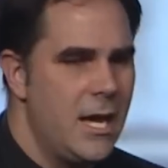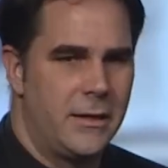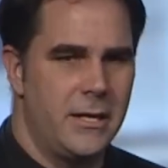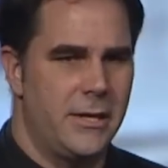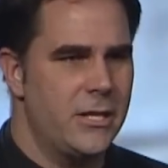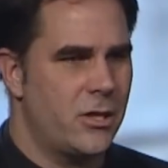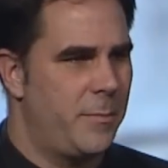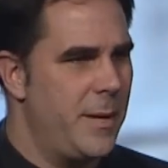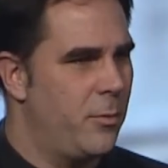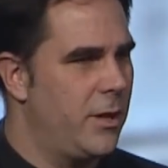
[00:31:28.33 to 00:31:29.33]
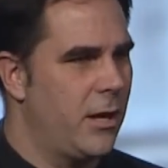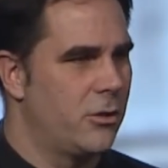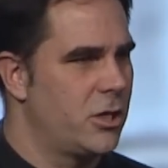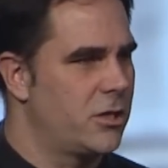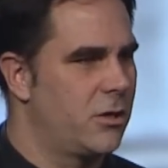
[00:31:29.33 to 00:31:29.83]
These are the people that are
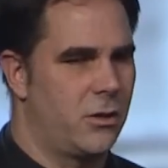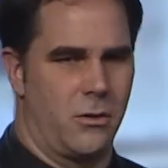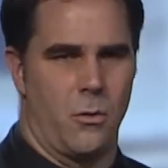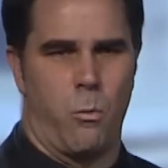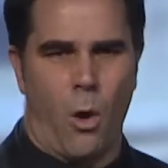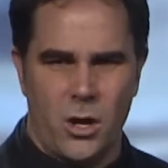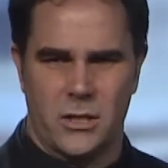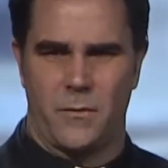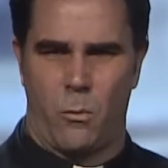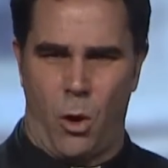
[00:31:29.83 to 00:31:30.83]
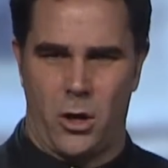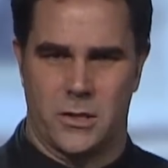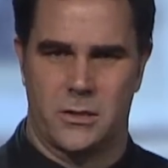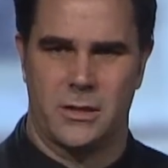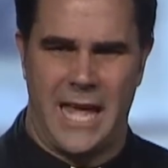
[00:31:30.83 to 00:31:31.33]
just the worst of the
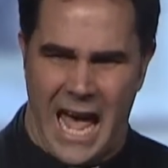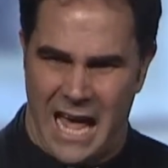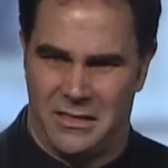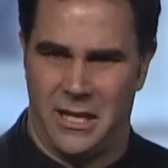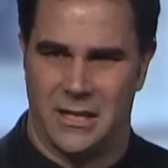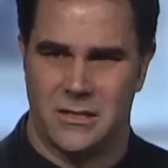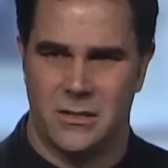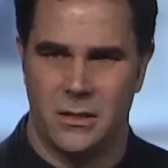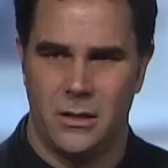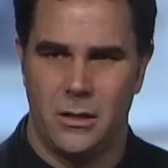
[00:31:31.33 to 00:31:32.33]
worst, Catholics.